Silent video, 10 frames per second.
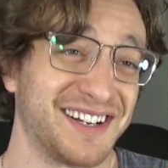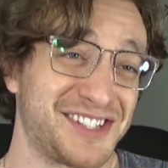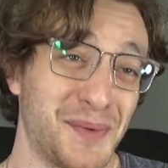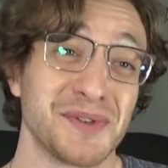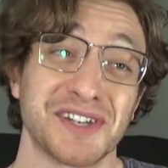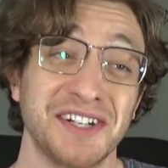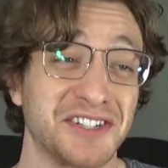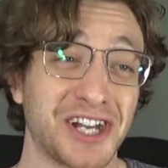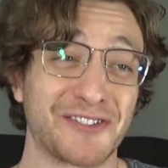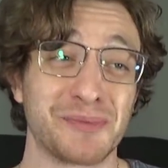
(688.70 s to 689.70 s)
someone's gonna
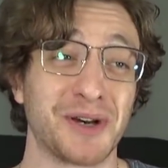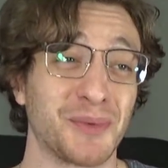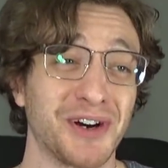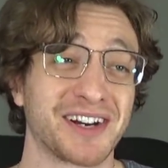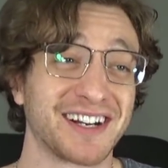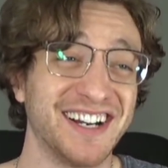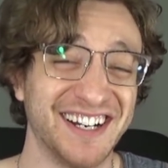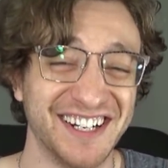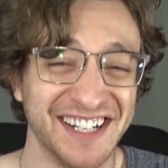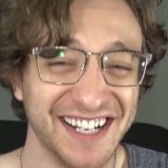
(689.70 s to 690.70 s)
need to cover me at work
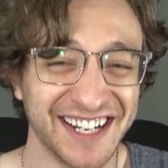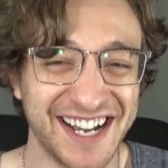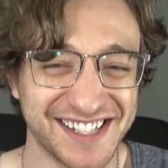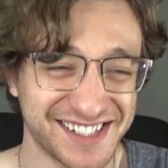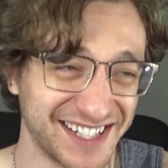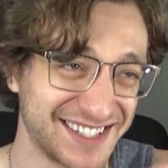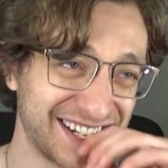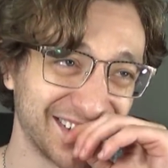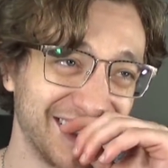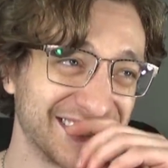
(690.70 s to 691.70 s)
because it's gonna
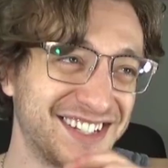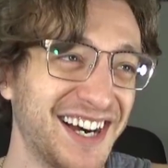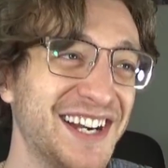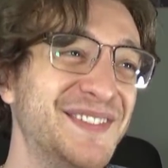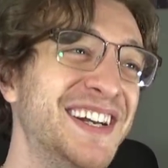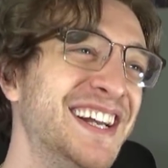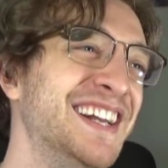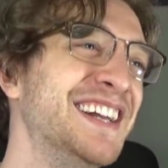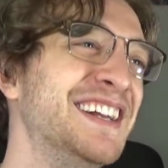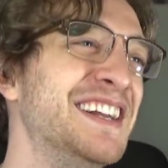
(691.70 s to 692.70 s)
take a long time.
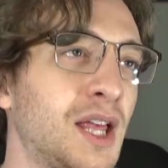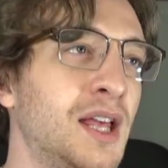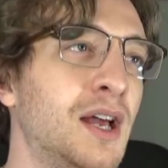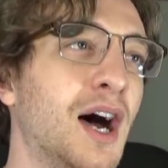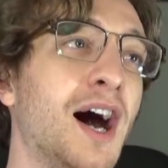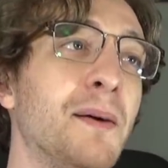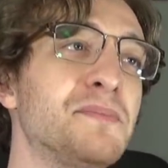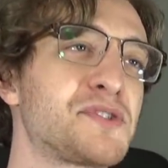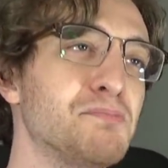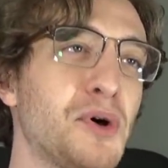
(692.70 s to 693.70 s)

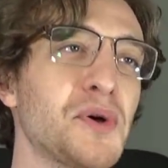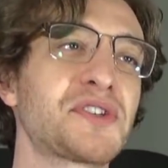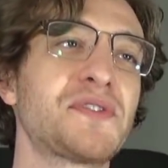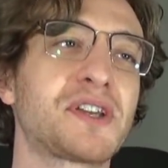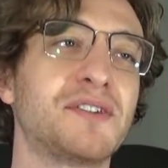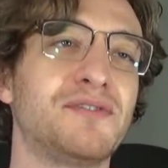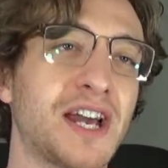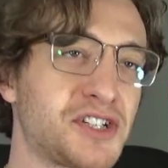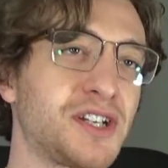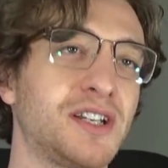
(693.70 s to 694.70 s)
Most of the
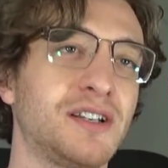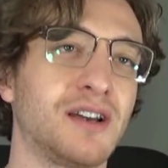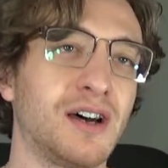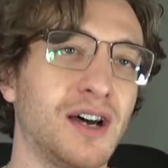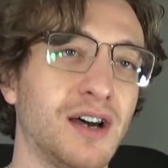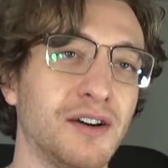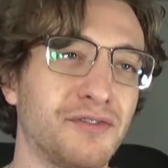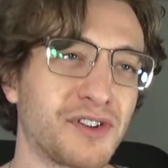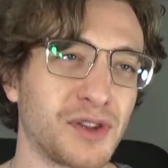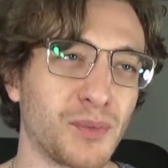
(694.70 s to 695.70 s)
convention,
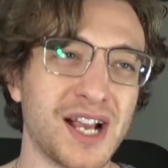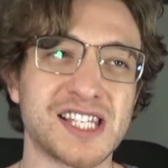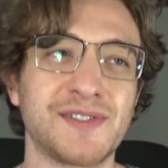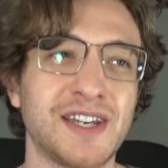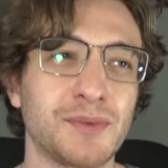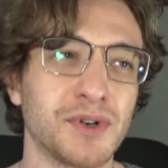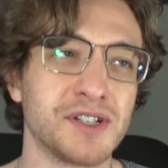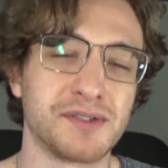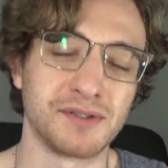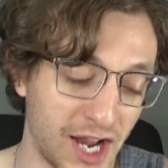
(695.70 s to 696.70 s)
for the rest of it
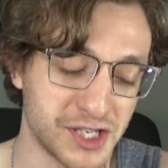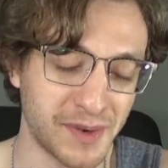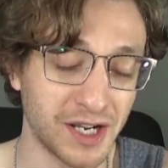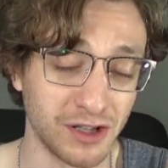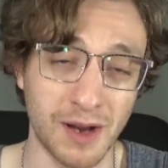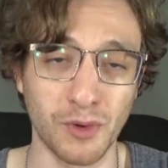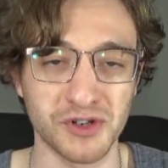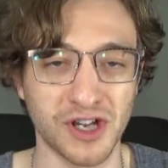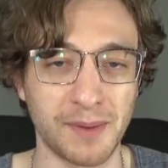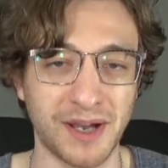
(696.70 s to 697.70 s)
was, I spent a lot
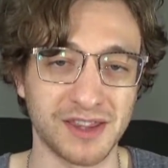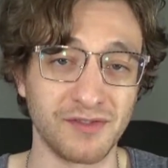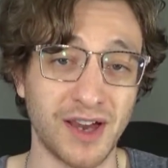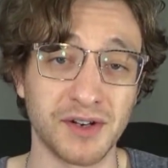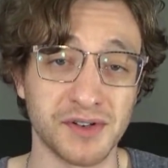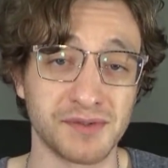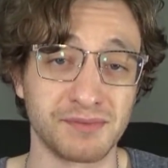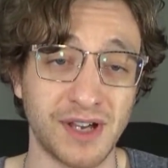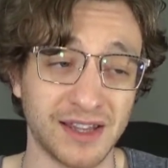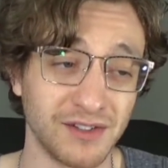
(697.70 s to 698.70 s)
more time at the
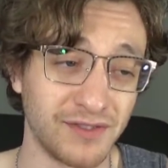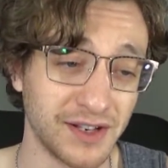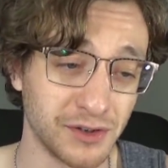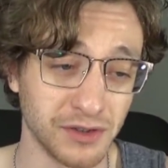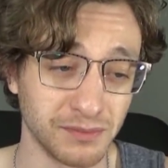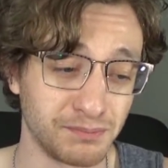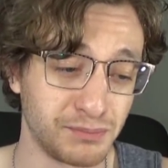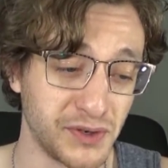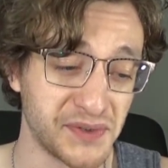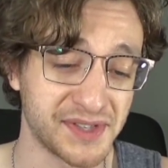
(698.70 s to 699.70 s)
vendor
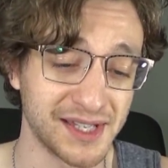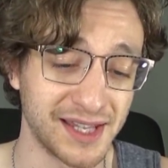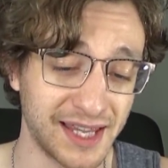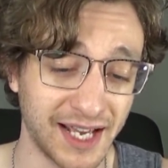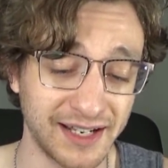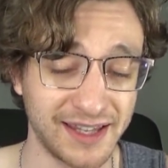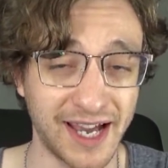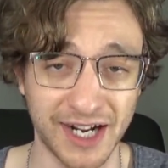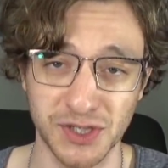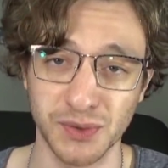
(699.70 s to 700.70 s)
booths than
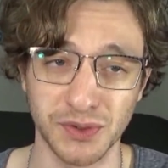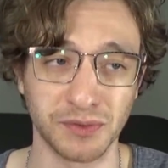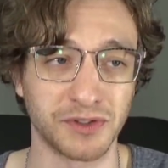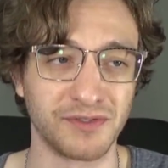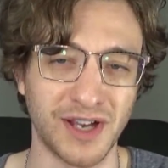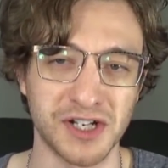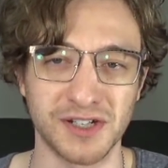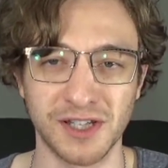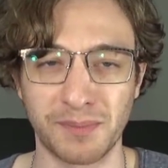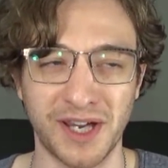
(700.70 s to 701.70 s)
the actual
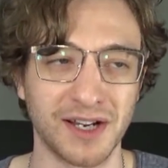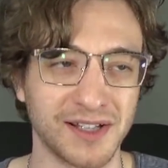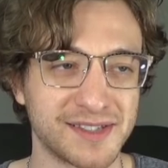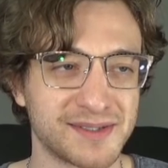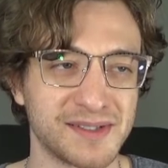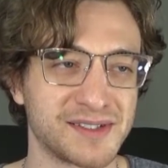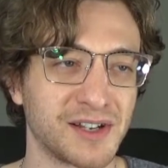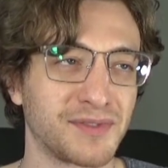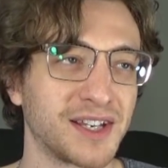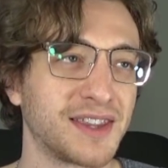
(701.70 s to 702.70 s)
convention and the panelists and
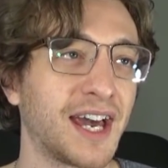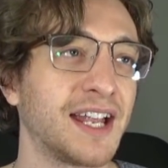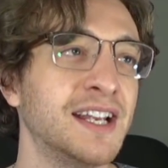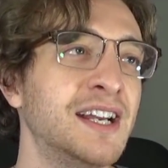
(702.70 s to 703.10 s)
stuff like that.